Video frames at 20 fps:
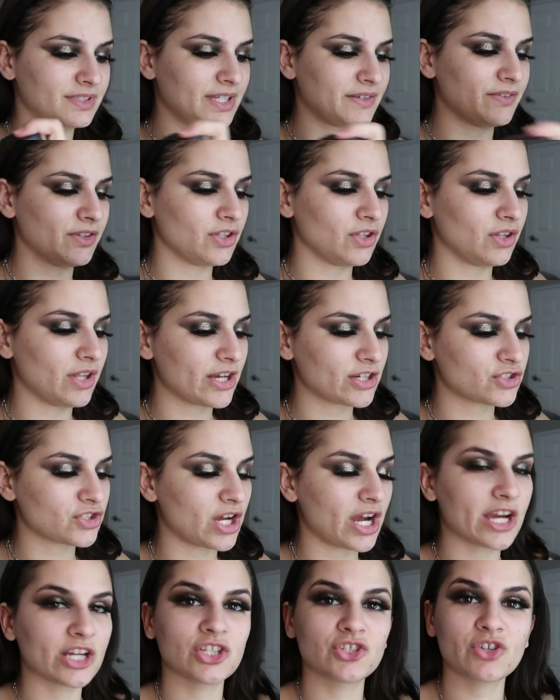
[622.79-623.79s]
Give a little
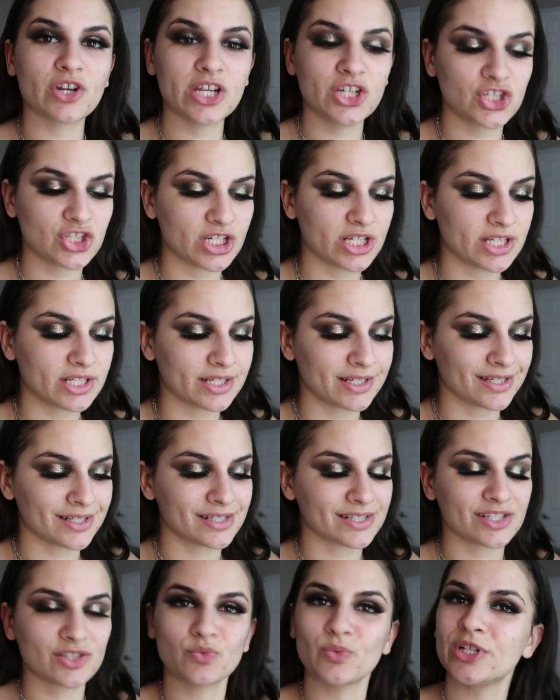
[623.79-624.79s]
extra hydration
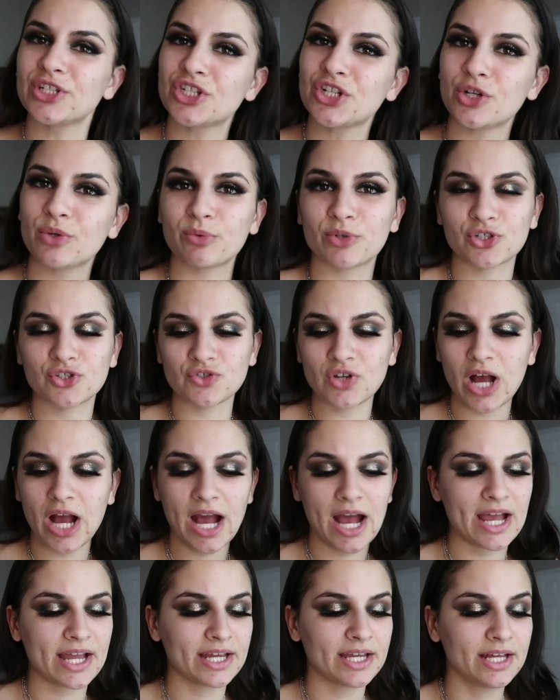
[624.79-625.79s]
because it's winter, we're
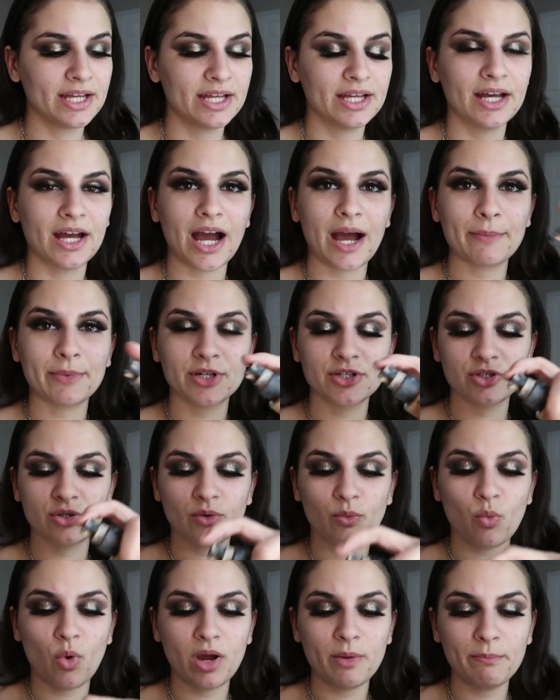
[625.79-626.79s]
dry. I'm gonna
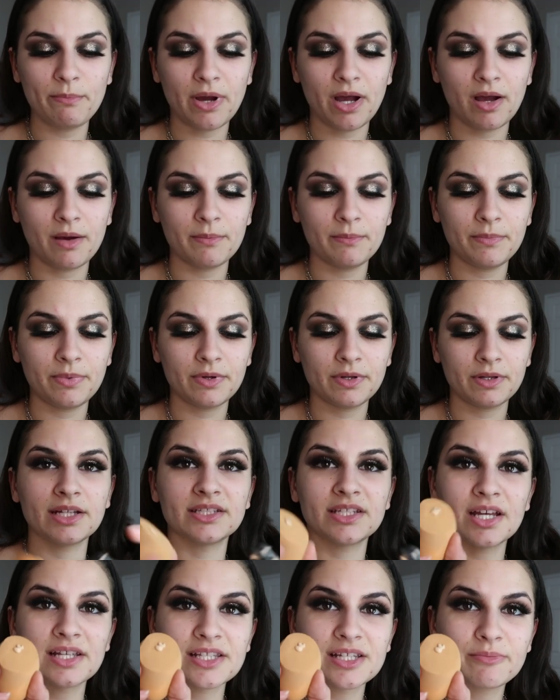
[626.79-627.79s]
do a one pump.
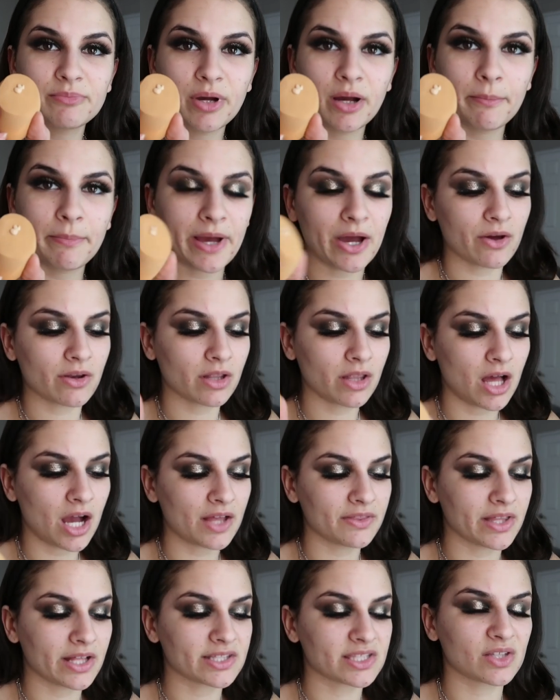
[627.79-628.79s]
It doesn't pump out a
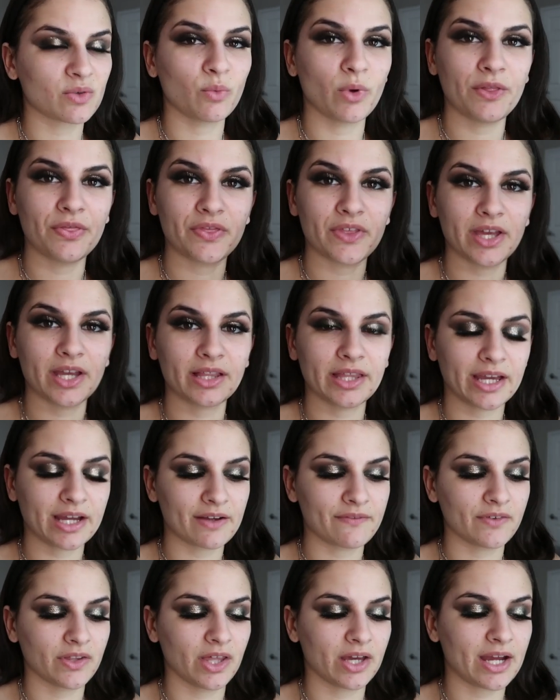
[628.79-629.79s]
lot, that's the one thing. Like
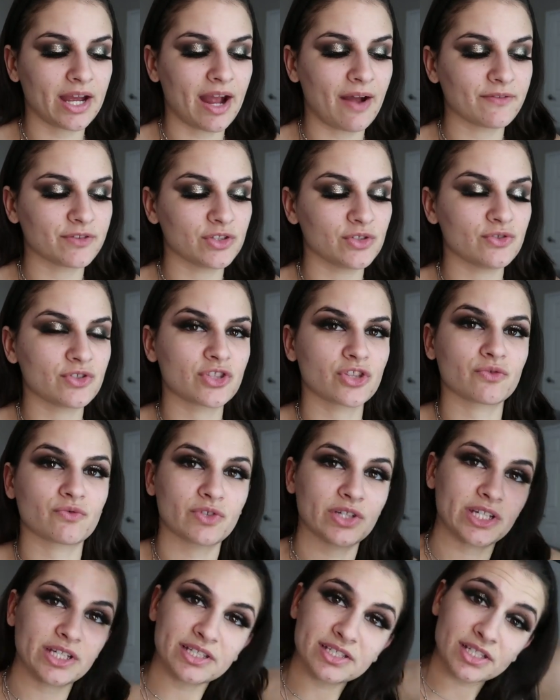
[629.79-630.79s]
I feel like I have to use
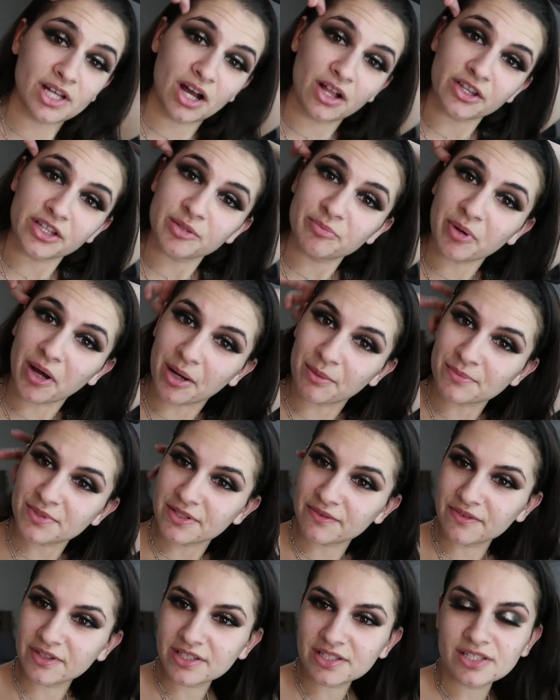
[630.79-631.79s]
three solid
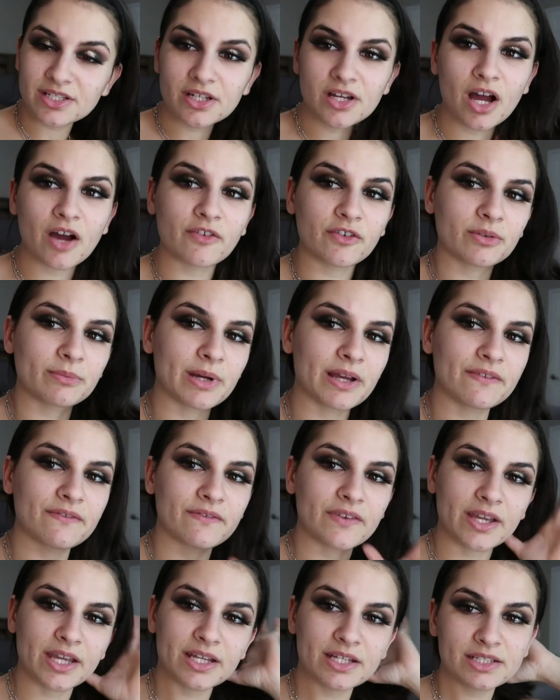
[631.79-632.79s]
pumps of this to cover my
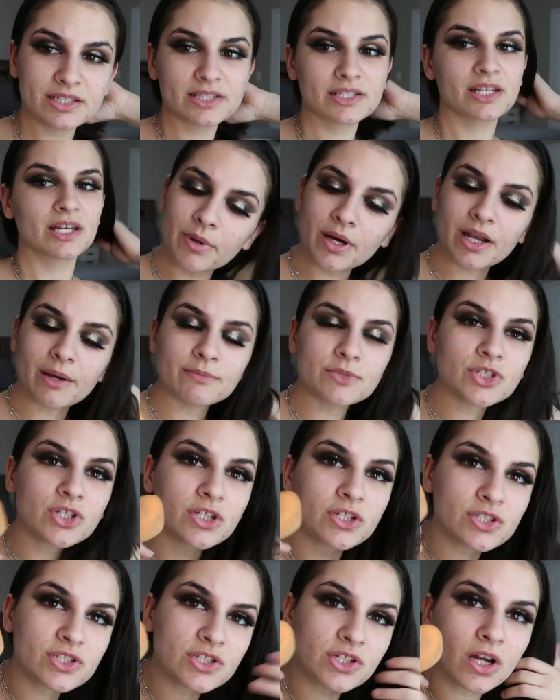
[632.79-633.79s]
face. But I'm just
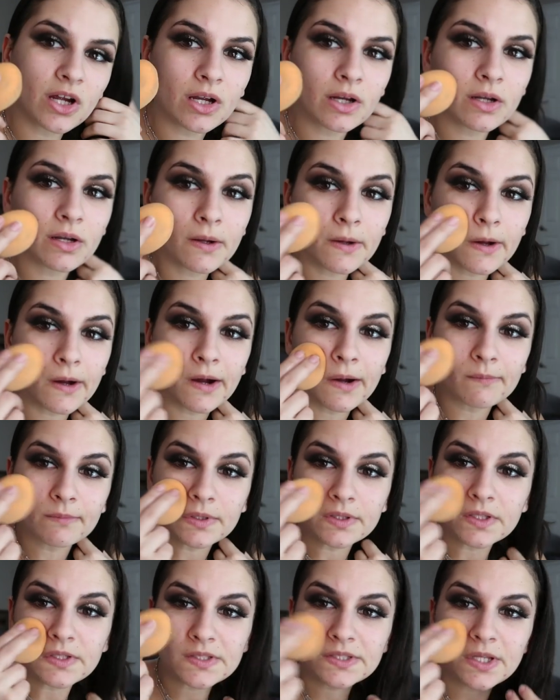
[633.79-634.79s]
gonna start um,
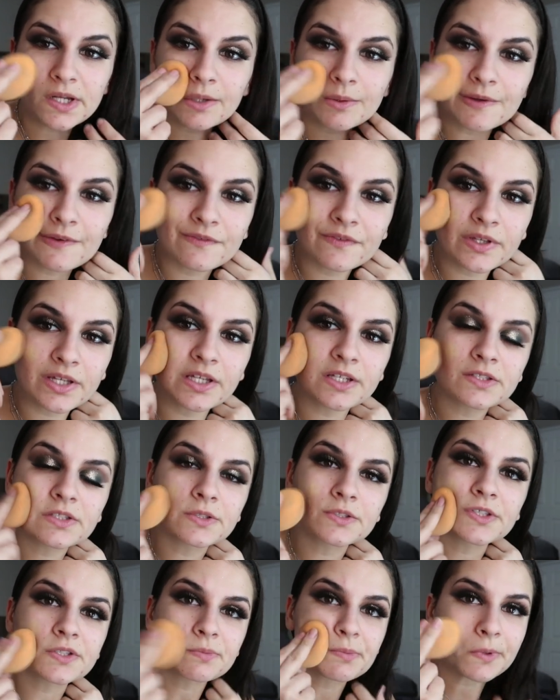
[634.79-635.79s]
in the center of my face
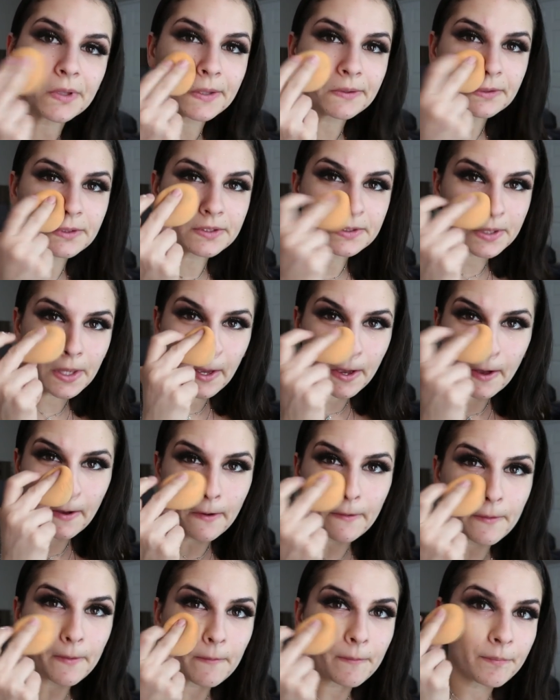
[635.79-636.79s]
and just blend this
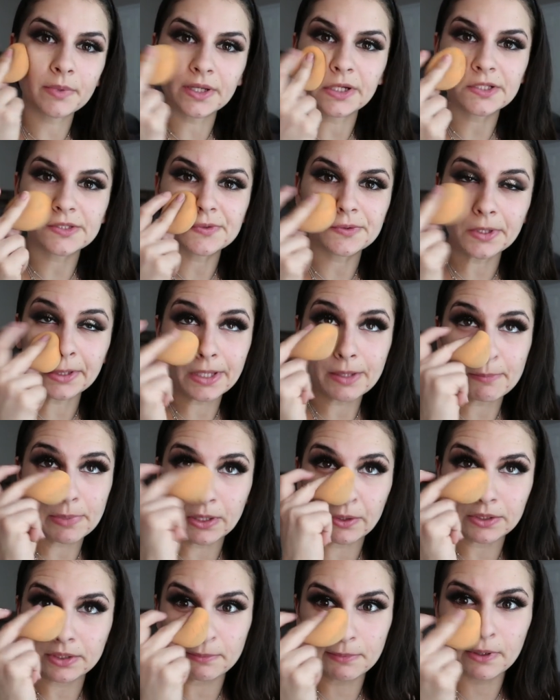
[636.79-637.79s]
out. But it's really
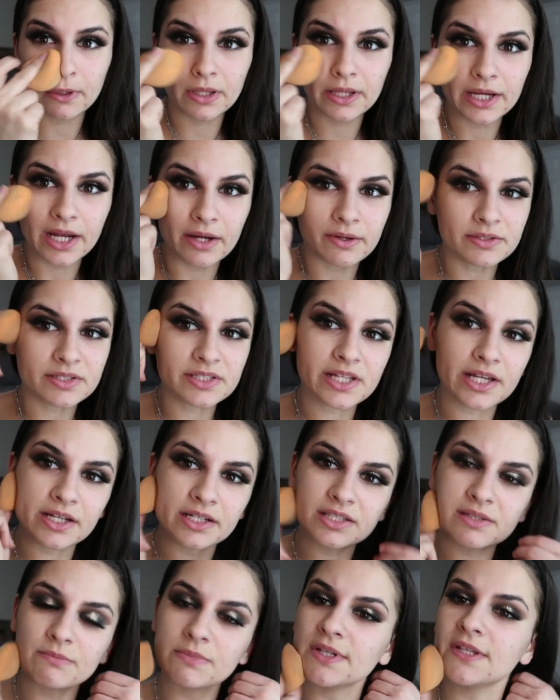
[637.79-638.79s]
buildable. Like I would say
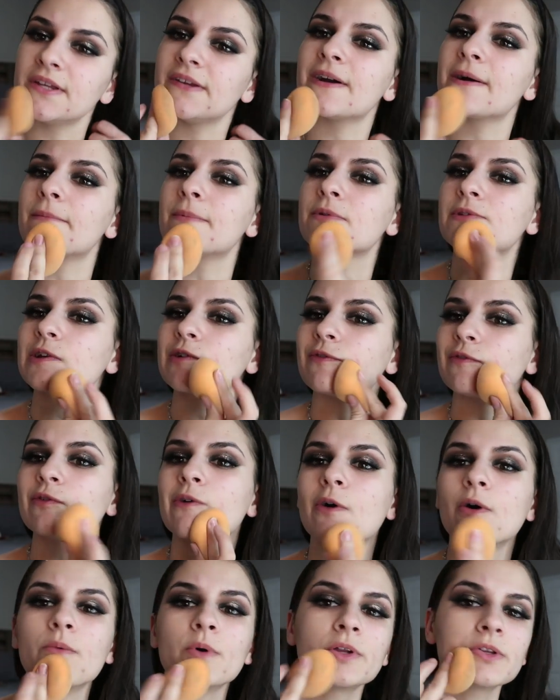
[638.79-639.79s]
it's medium to
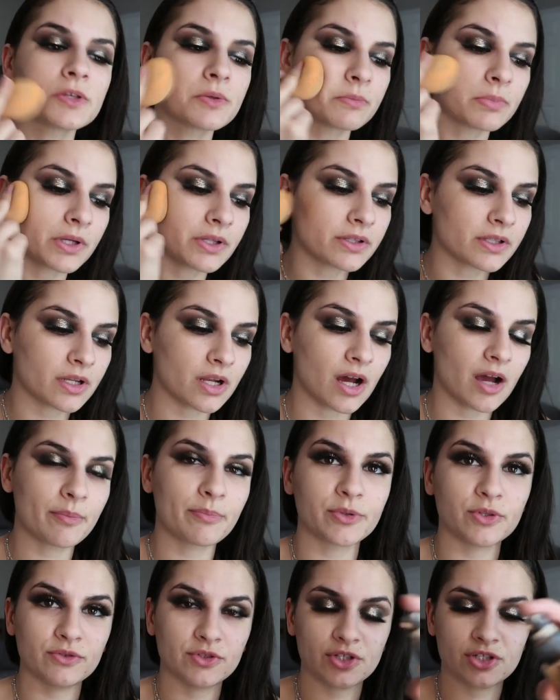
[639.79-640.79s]
full when you build it
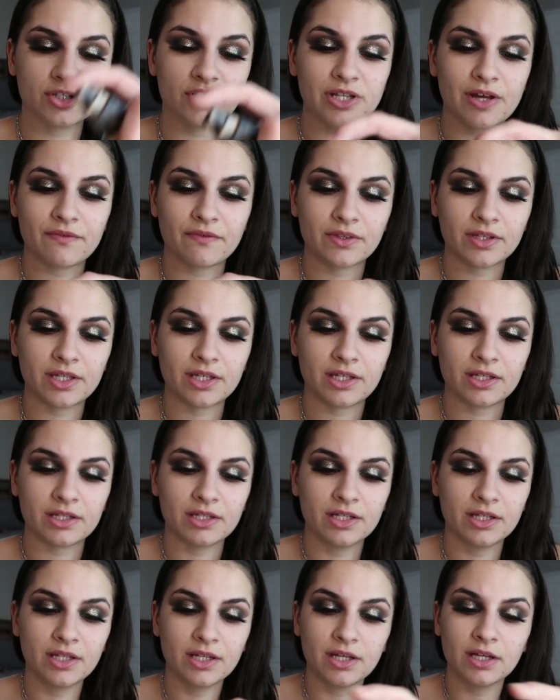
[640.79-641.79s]
up. You just
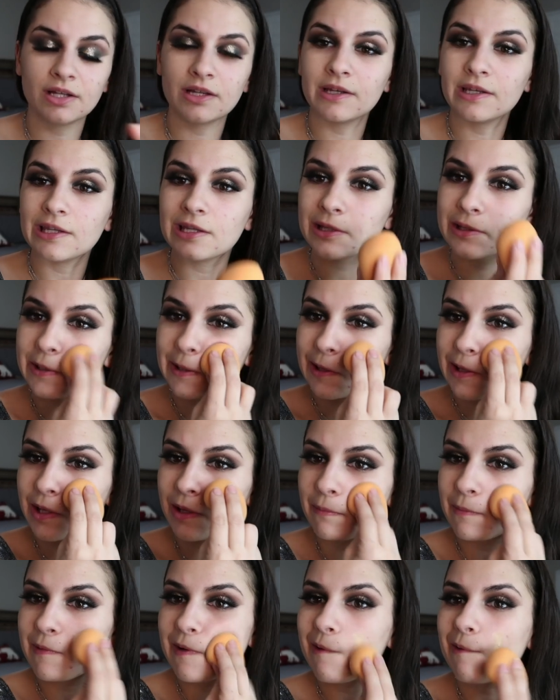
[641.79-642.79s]
definitely need to
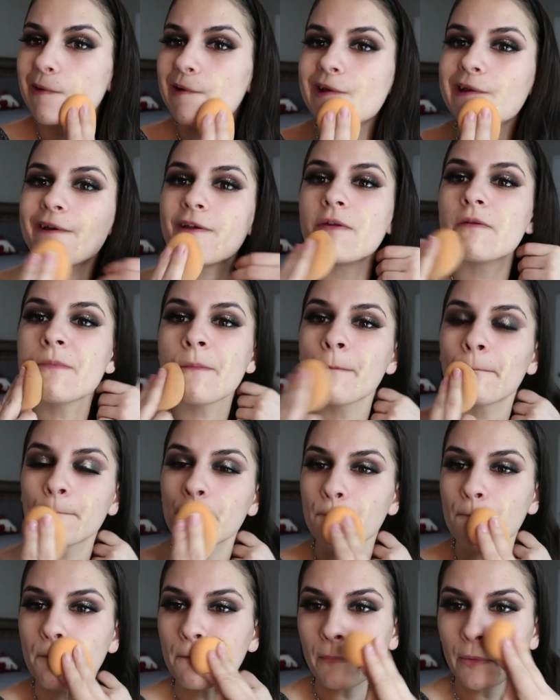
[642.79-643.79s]
keep going in
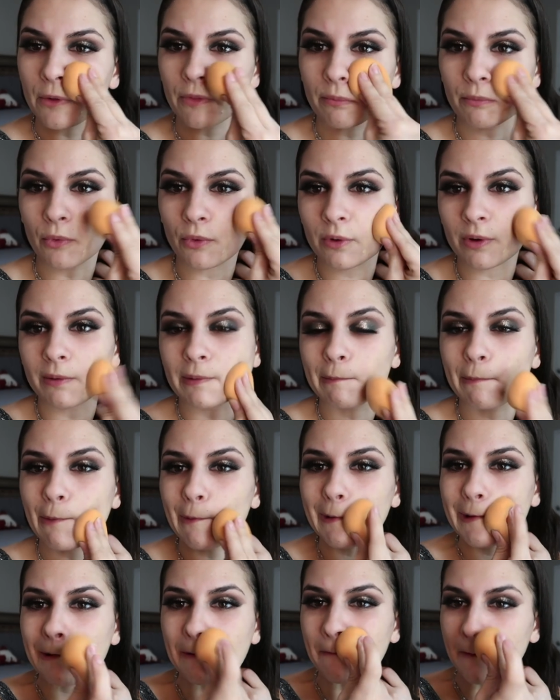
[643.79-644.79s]
with more and
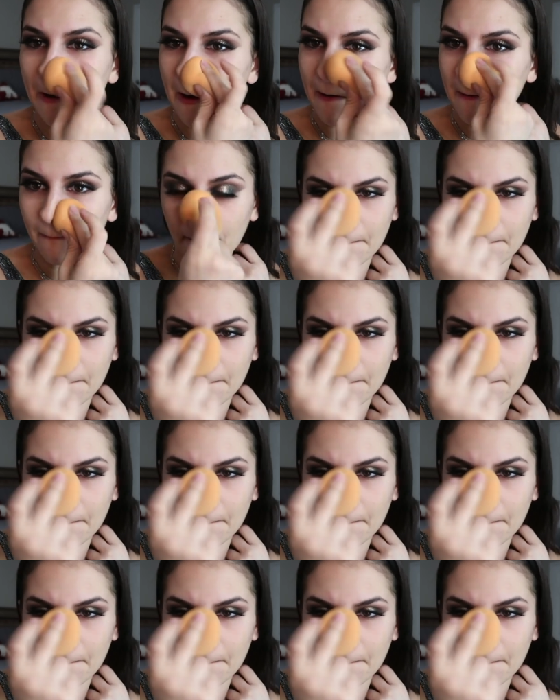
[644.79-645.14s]
more.